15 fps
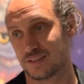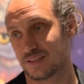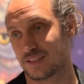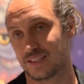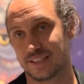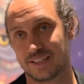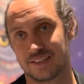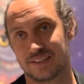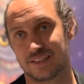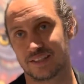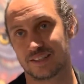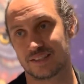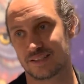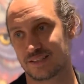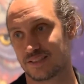clearly
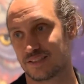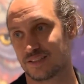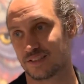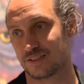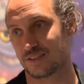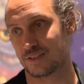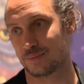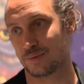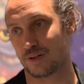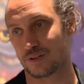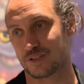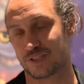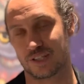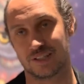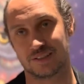there's the
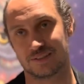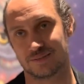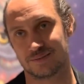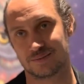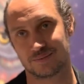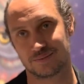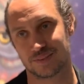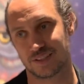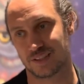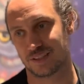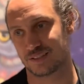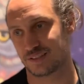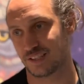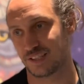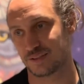blockchain
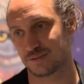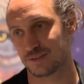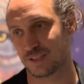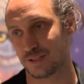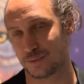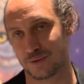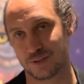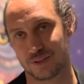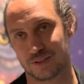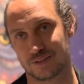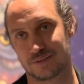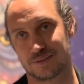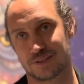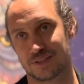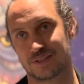and the NFT world,
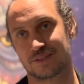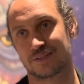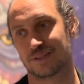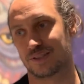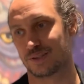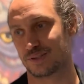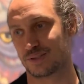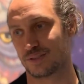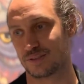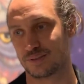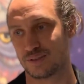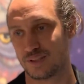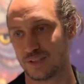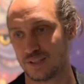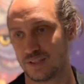which is also
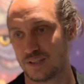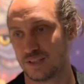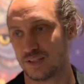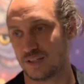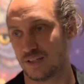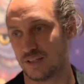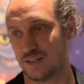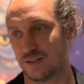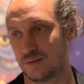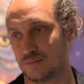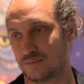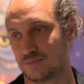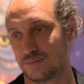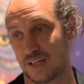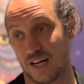
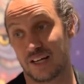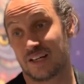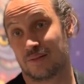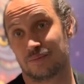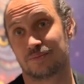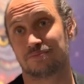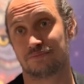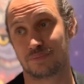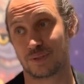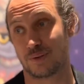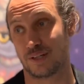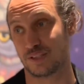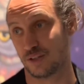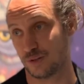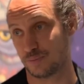I am
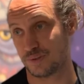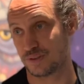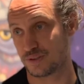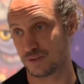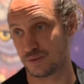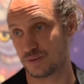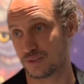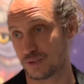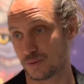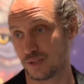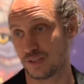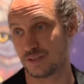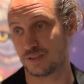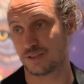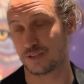quite open to as
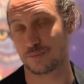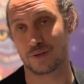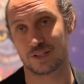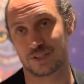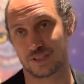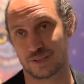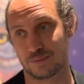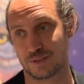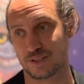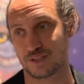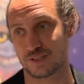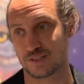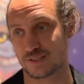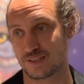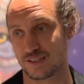well, especially
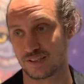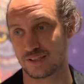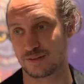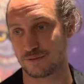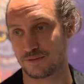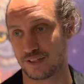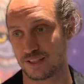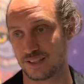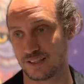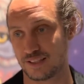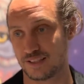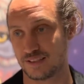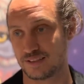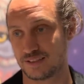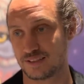because I can
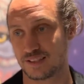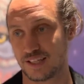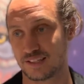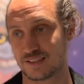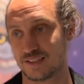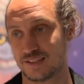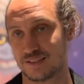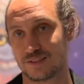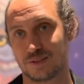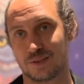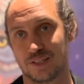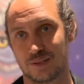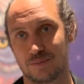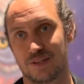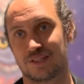finally get into
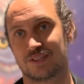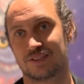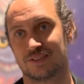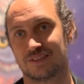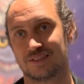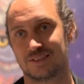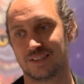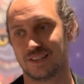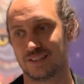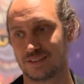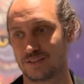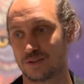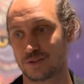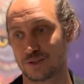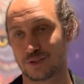animation and
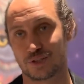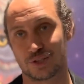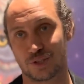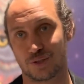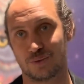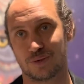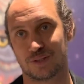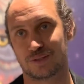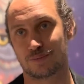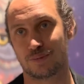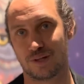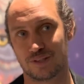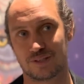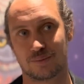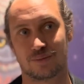also show what's
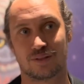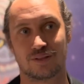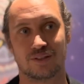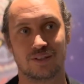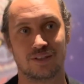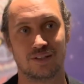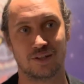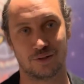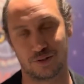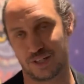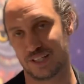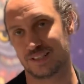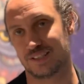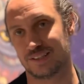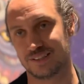possible
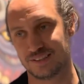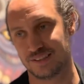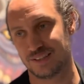already